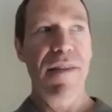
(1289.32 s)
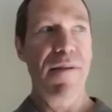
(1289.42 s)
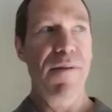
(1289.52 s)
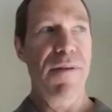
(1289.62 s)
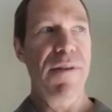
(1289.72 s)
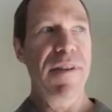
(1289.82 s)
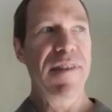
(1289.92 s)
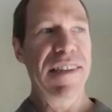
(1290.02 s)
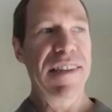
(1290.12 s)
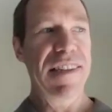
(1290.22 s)
There
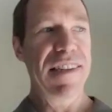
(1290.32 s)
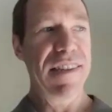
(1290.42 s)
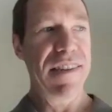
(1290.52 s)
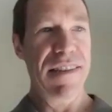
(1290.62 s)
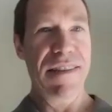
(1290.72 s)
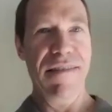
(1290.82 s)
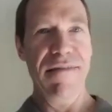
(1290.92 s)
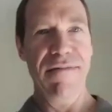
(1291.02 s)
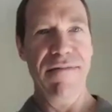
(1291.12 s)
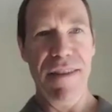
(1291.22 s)
isn't
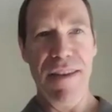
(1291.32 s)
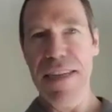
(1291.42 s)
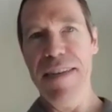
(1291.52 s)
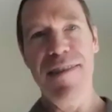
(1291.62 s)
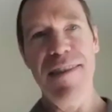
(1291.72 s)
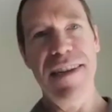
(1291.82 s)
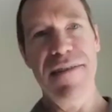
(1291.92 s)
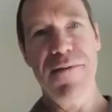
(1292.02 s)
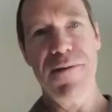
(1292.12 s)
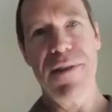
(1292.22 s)
a data
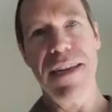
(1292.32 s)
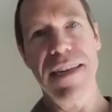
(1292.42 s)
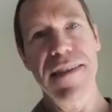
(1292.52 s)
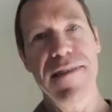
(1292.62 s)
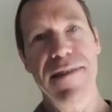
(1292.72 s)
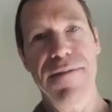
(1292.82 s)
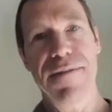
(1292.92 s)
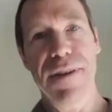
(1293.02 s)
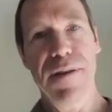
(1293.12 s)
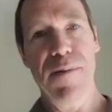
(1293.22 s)
set sort of like this
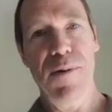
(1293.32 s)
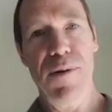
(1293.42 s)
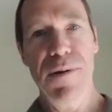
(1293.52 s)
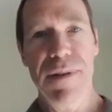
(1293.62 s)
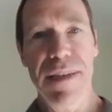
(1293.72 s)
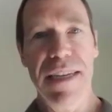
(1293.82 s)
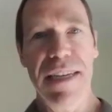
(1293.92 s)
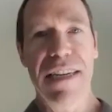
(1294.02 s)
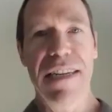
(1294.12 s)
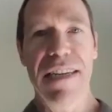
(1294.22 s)
available
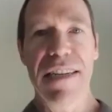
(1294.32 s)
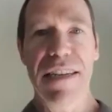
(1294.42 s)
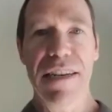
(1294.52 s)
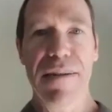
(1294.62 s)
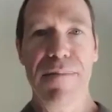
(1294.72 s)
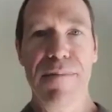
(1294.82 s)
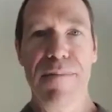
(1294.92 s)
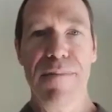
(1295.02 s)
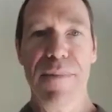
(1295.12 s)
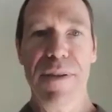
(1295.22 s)
yet.
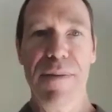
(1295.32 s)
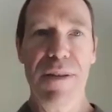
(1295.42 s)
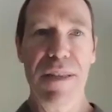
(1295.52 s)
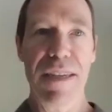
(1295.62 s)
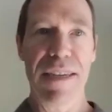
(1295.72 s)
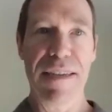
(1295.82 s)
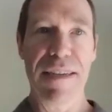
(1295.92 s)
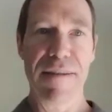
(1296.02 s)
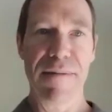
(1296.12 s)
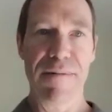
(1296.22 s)

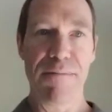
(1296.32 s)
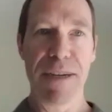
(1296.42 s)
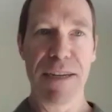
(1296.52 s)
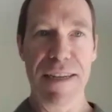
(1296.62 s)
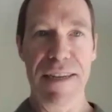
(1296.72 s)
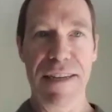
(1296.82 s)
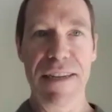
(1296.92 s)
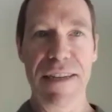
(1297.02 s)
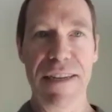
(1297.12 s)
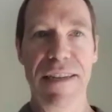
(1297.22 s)
Typically,
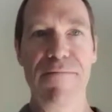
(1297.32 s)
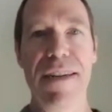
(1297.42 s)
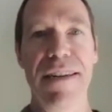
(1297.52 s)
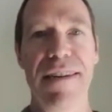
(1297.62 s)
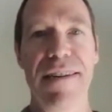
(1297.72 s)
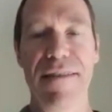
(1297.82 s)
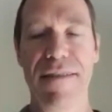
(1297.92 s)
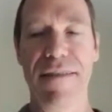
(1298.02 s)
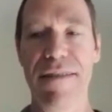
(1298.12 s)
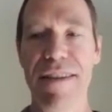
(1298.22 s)
when
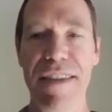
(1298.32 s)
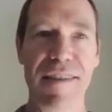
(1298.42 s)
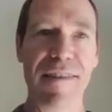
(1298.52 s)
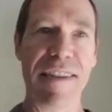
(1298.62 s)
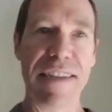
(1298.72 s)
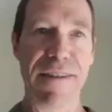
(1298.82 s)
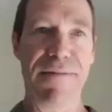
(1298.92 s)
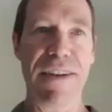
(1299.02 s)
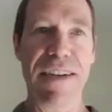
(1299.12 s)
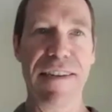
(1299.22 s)
a dentist
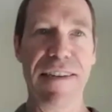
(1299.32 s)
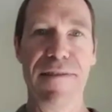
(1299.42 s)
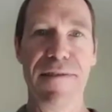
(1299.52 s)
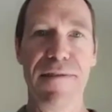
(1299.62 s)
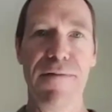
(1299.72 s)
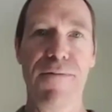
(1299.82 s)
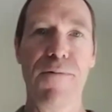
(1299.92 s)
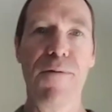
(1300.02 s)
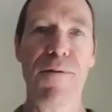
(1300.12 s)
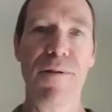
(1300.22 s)
identifies
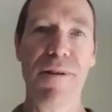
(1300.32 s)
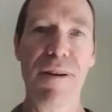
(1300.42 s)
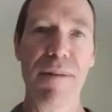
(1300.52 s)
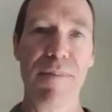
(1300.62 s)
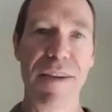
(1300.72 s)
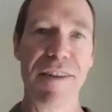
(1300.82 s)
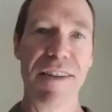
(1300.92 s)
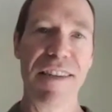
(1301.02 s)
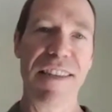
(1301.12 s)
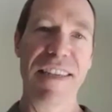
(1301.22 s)
for a
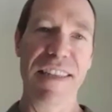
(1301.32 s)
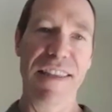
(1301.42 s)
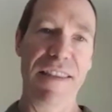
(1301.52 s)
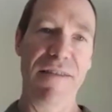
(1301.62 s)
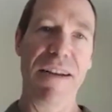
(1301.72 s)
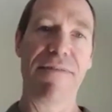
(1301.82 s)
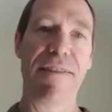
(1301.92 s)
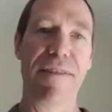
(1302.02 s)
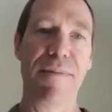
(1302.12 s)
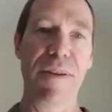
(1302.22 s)
patient that they're
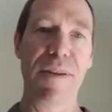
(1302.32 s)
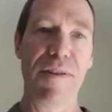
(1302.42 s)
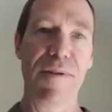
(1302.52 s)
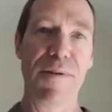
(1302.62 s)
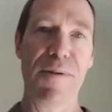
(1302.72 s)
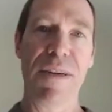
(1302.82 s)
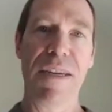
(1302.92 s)
having some issue